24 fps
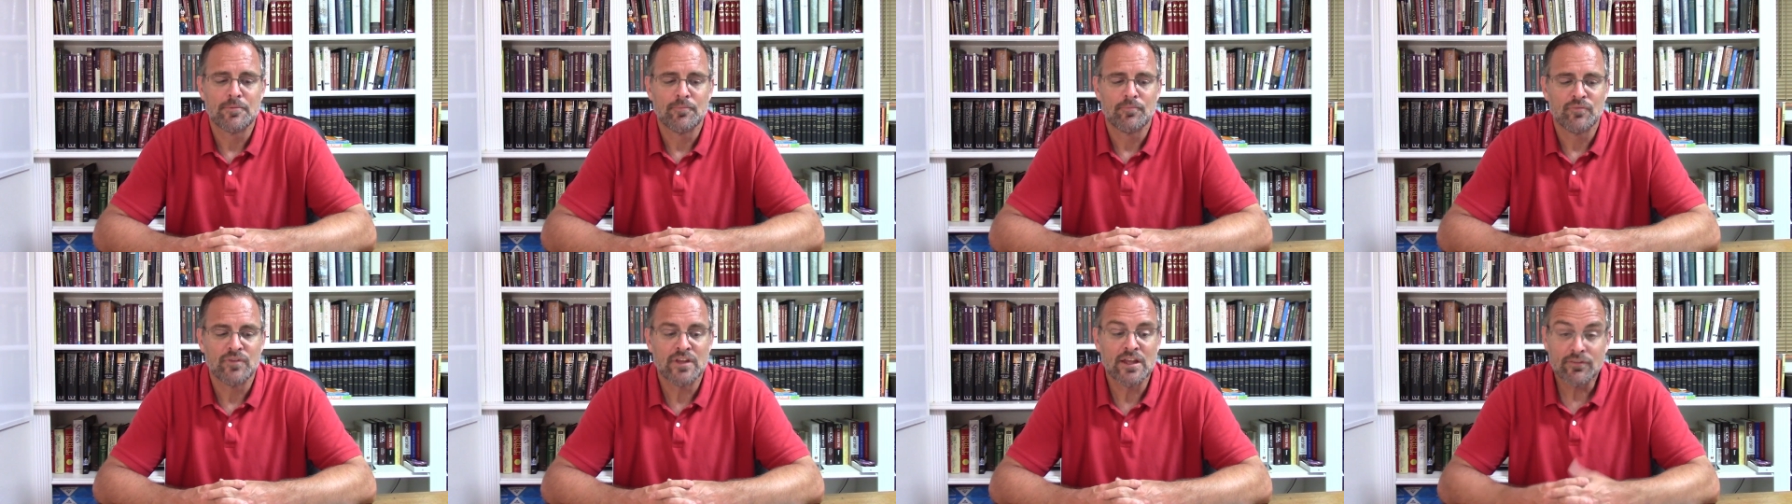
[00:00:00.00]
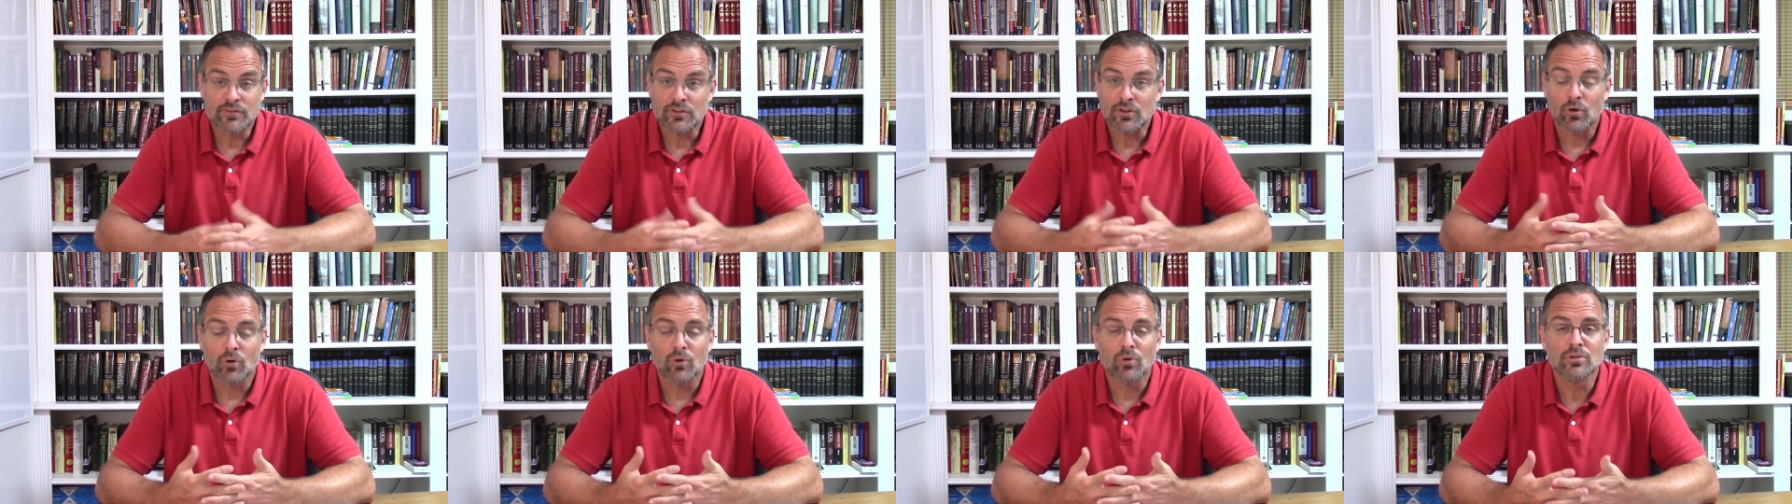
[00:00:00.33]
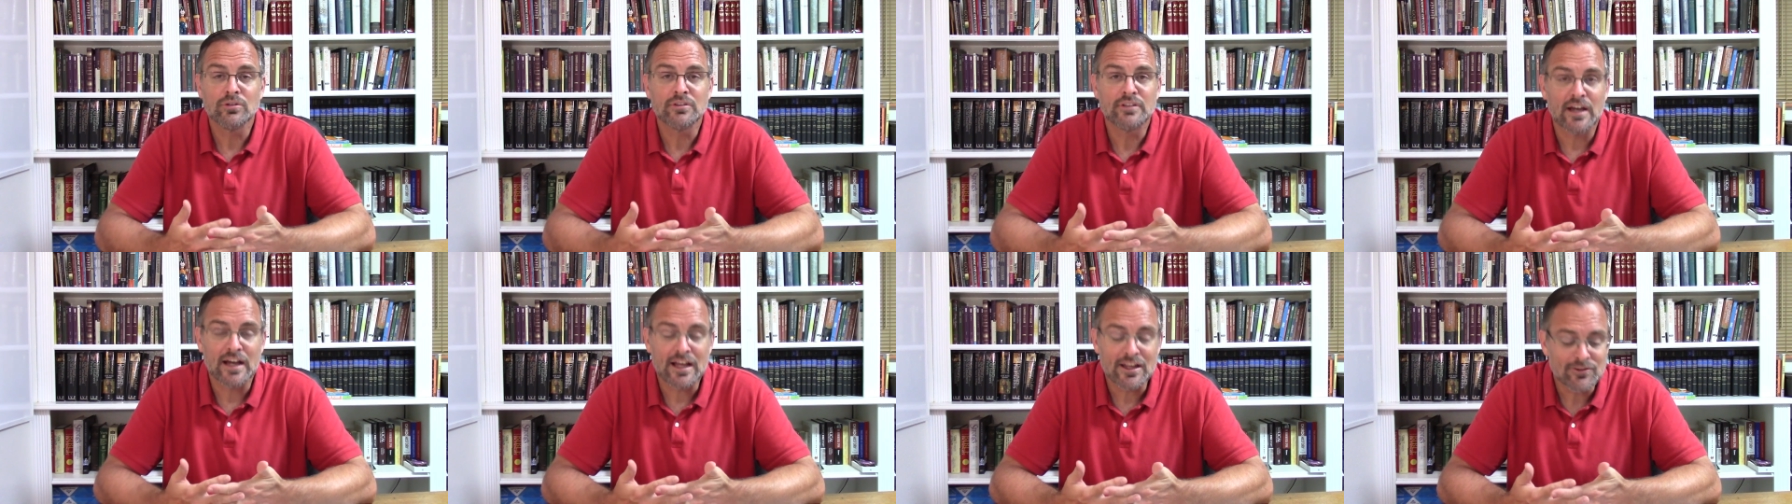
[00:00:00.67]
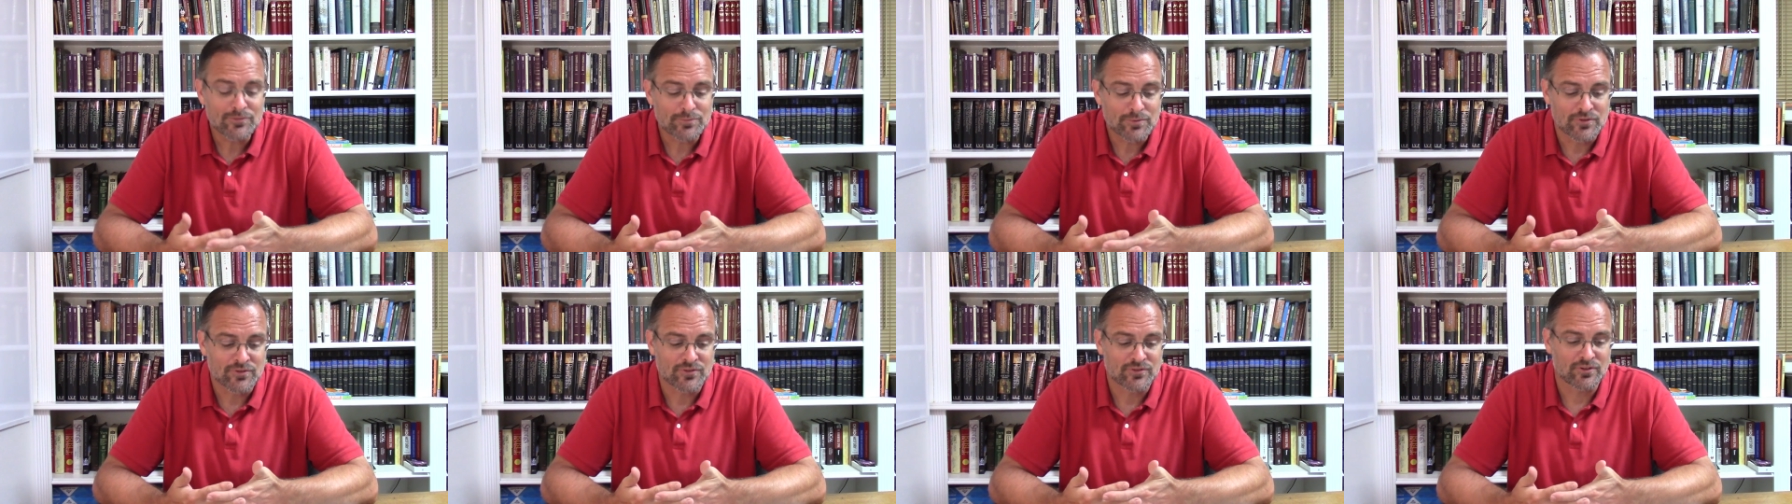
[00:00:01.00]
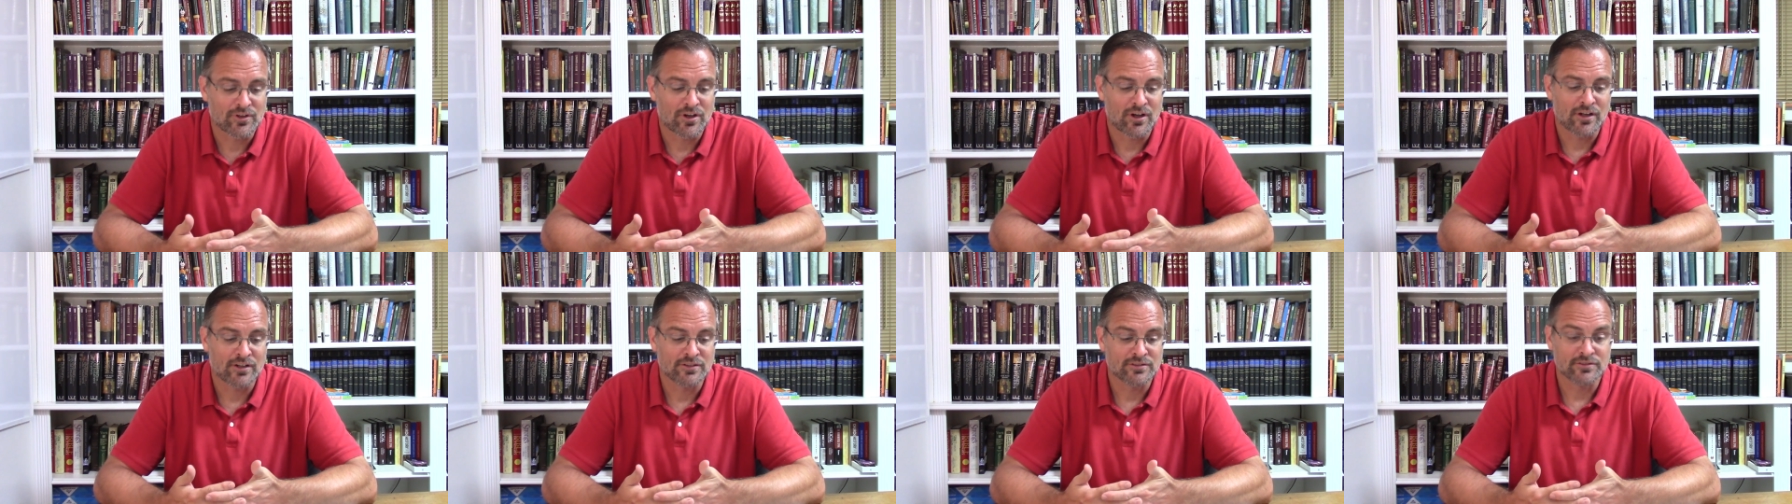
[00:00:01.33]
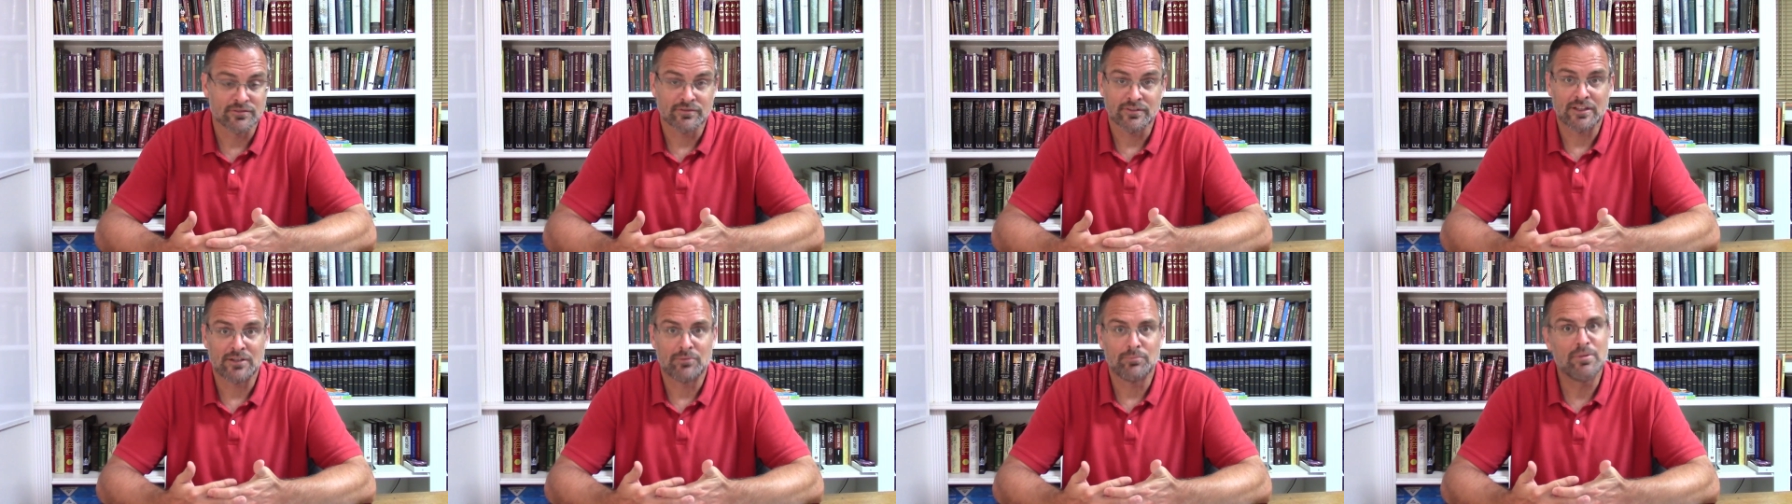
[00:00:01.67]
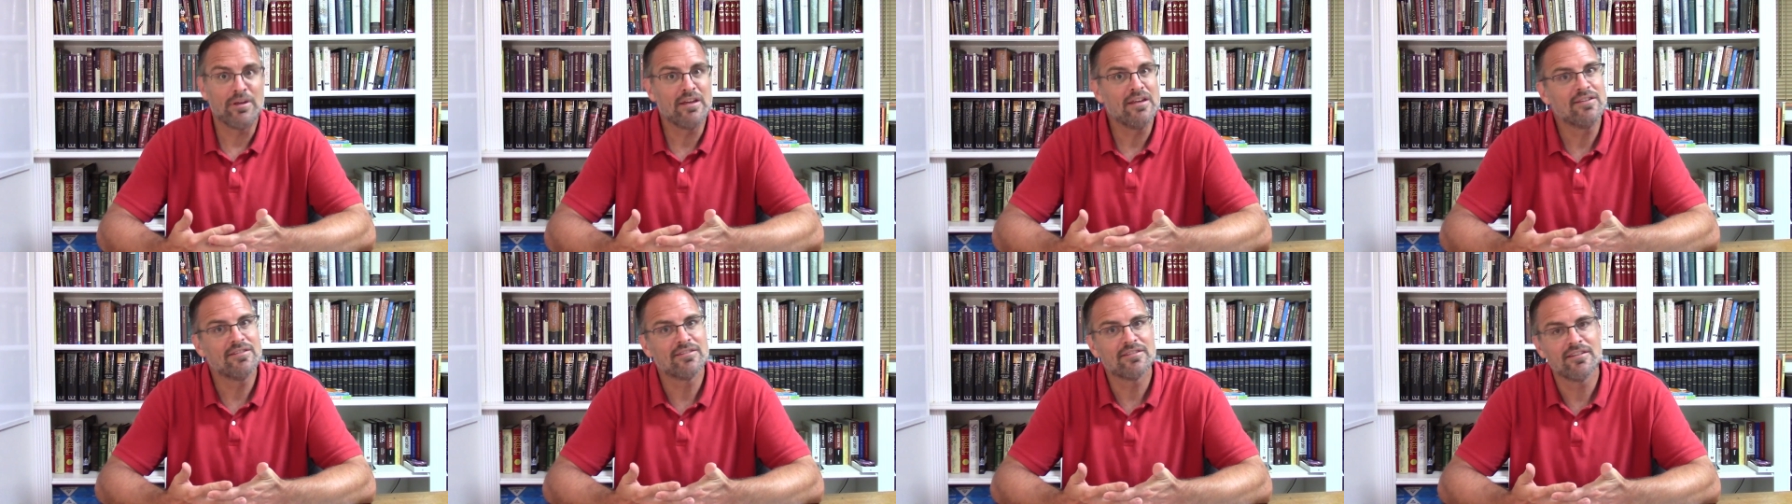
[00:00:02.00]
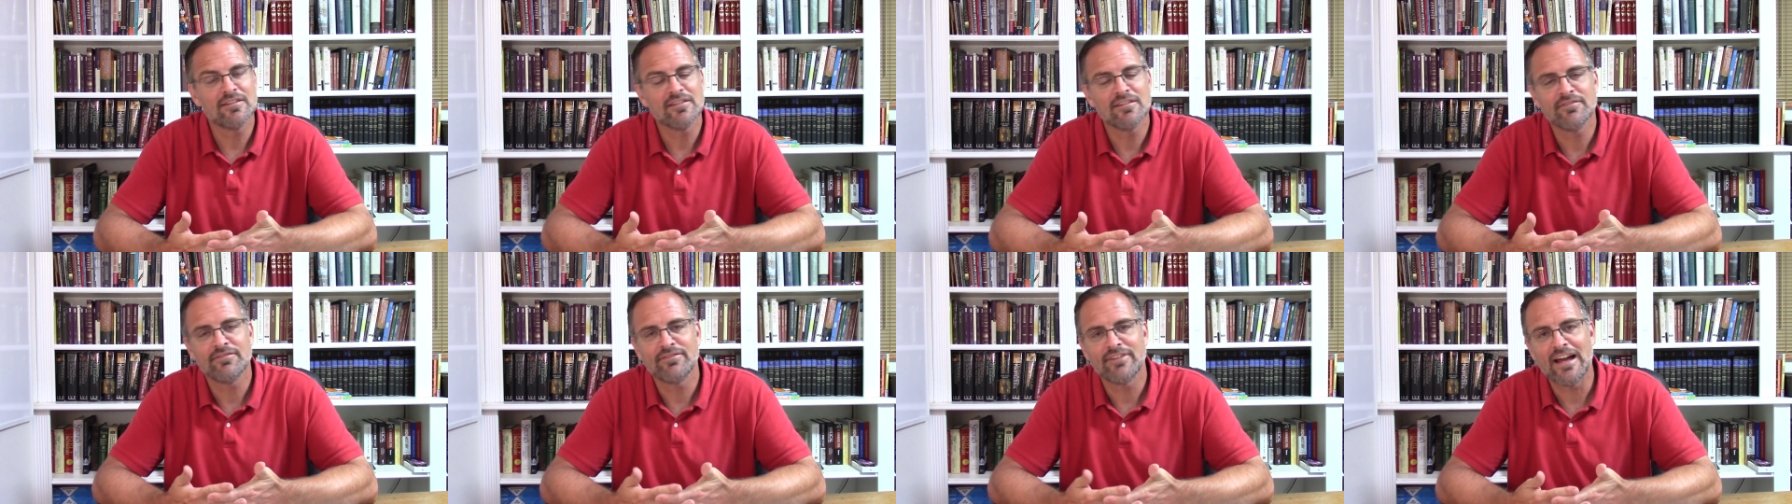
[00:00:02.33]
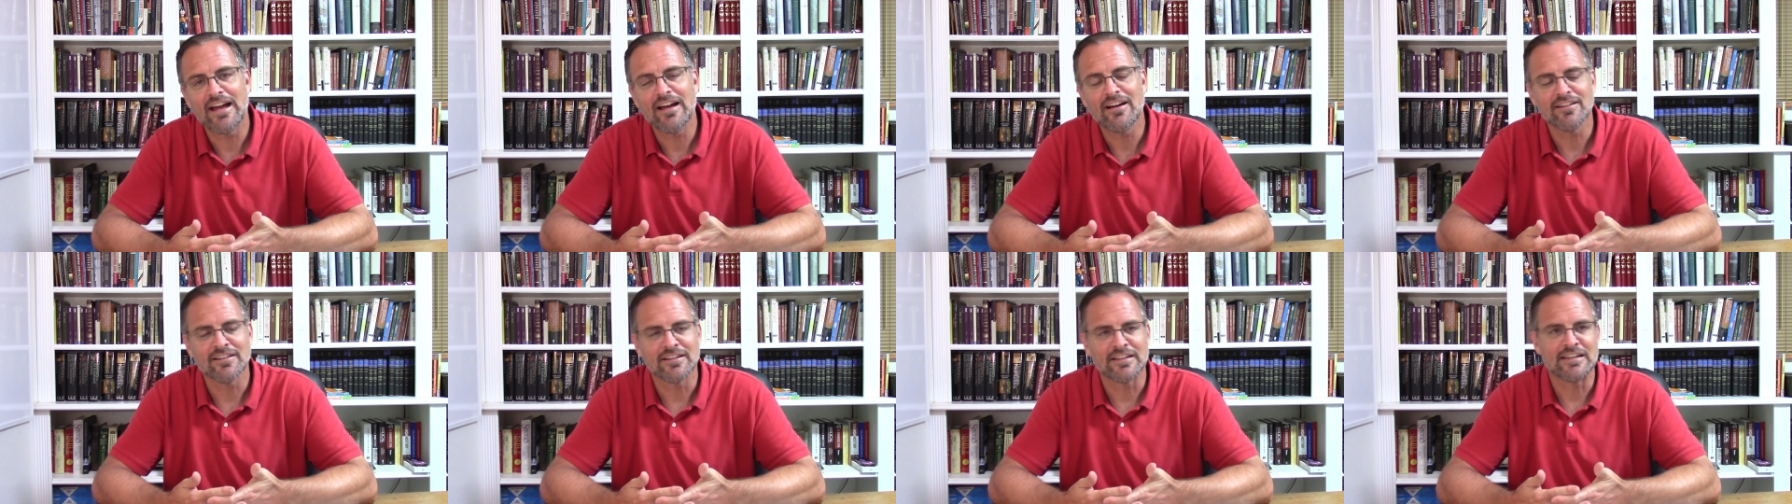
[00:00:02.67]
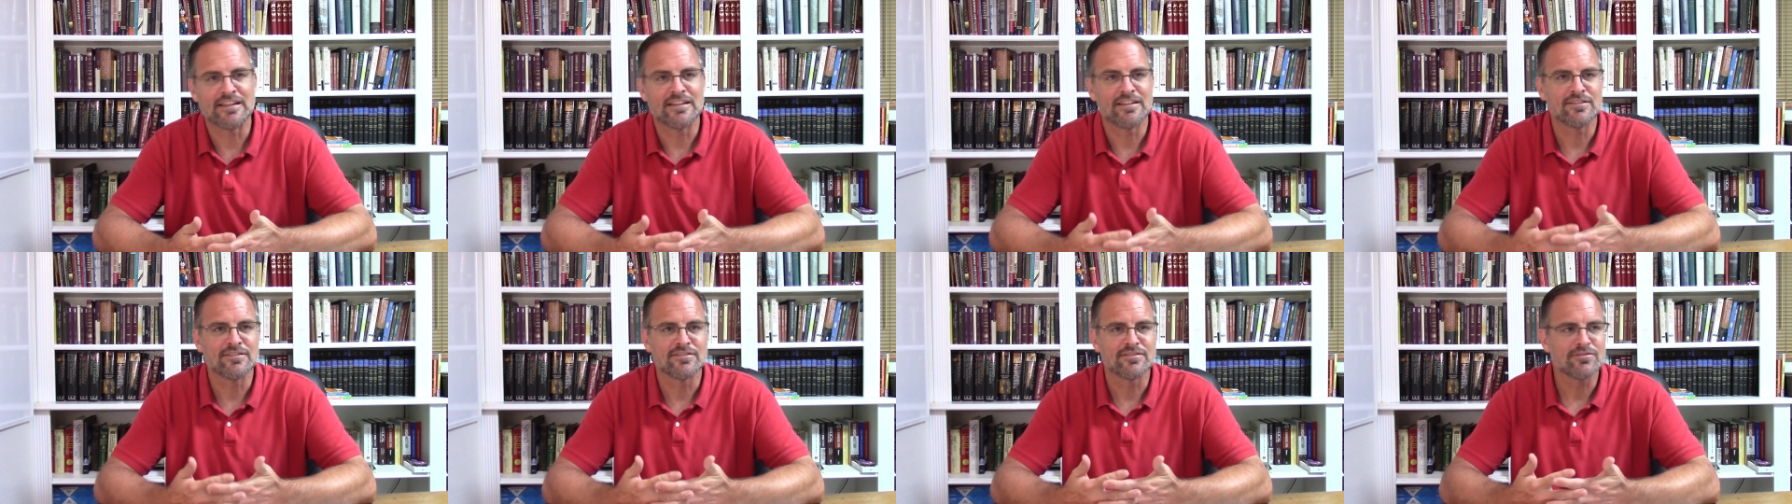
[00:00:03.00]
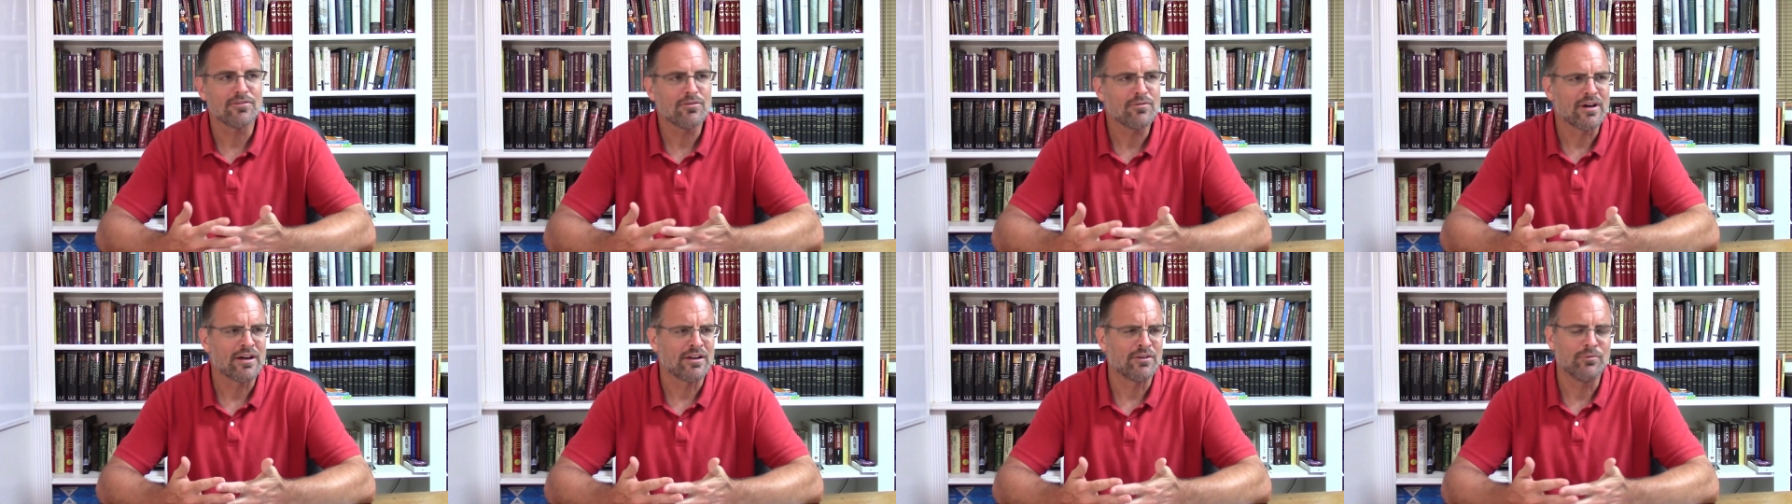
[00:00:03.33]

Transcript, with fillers: You have the old gospel songs of like "Peace in the Valley" and so on.